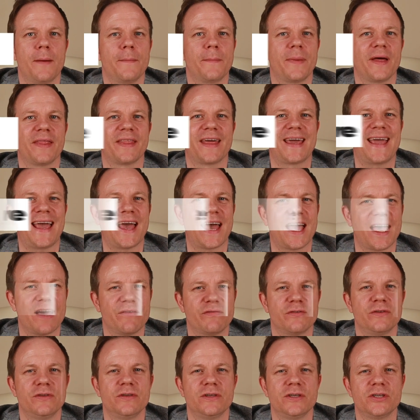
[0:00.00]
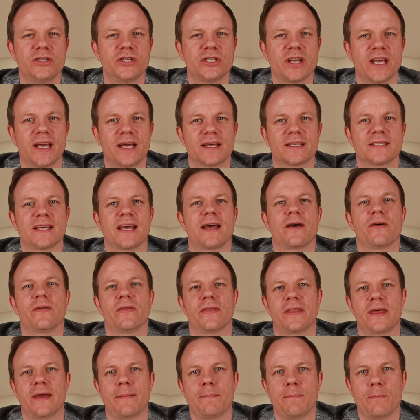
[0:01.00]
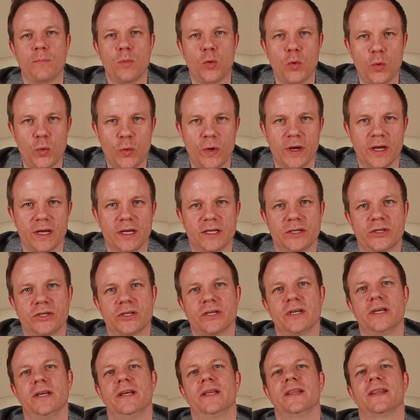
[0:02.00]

but they haven't checked out their mortgage.